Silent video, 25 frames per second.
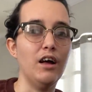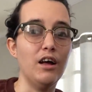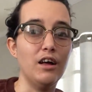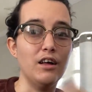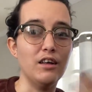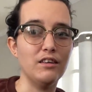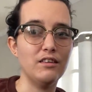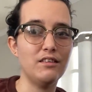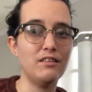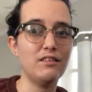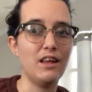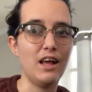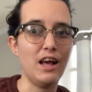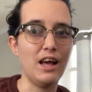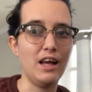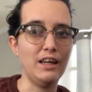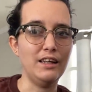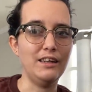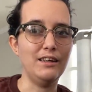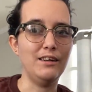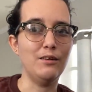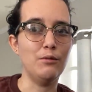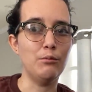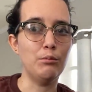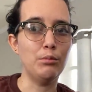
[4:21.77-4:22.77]

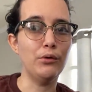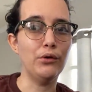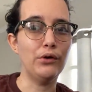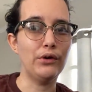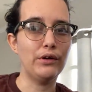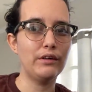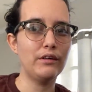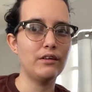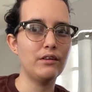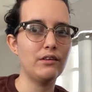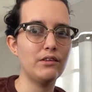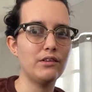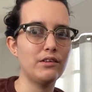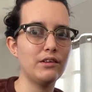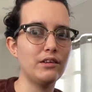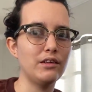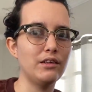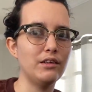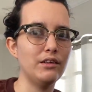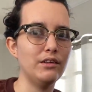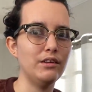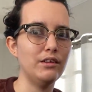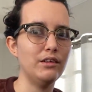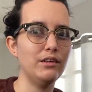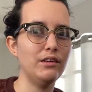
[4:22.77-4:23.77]
assigned books
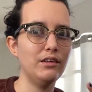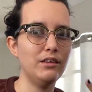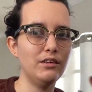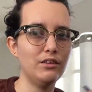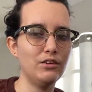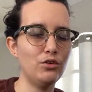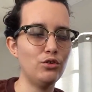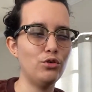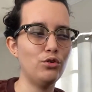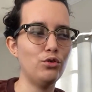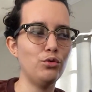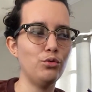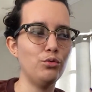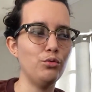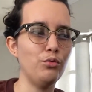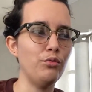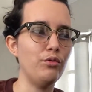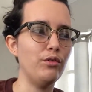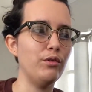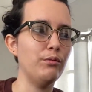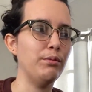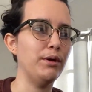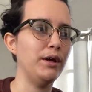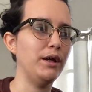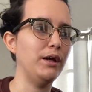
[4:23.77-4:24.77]
to
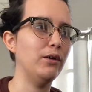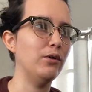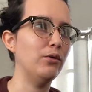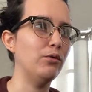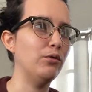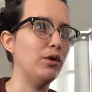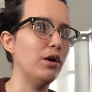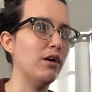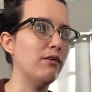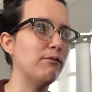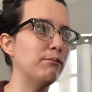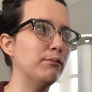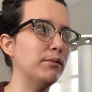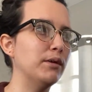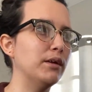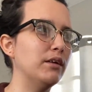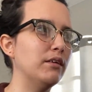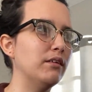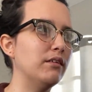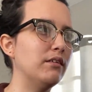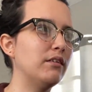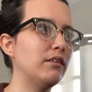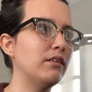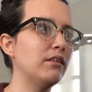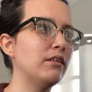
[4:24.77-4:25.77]
the bingo
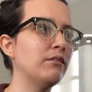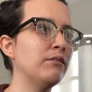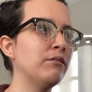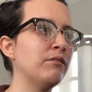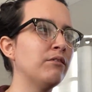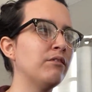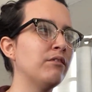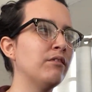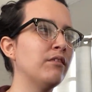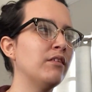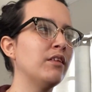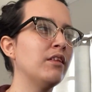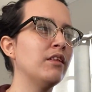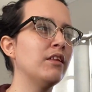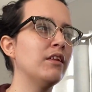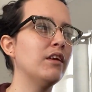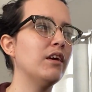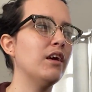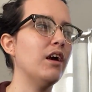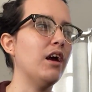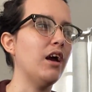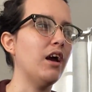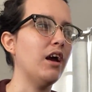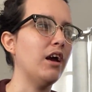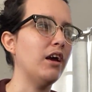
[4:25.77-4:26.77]
numbers.
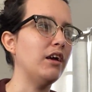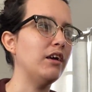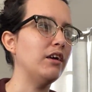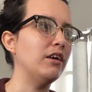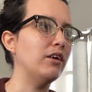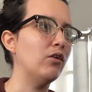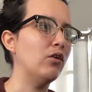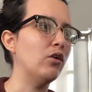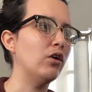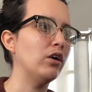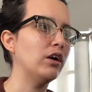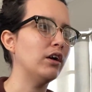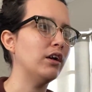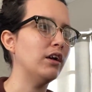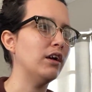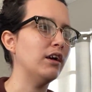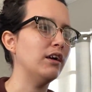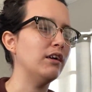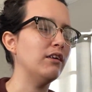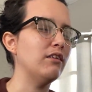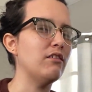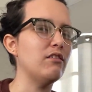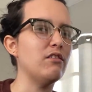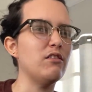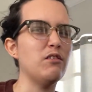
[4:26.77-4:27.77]
I
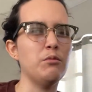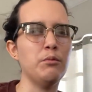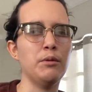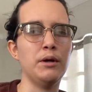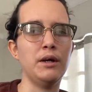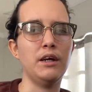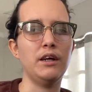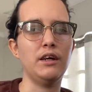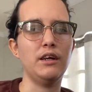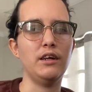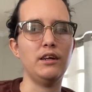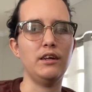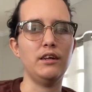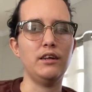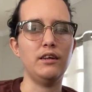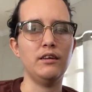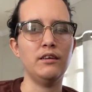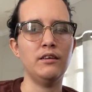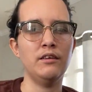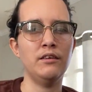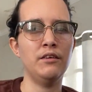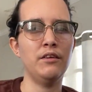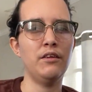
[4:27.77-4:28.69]
organized my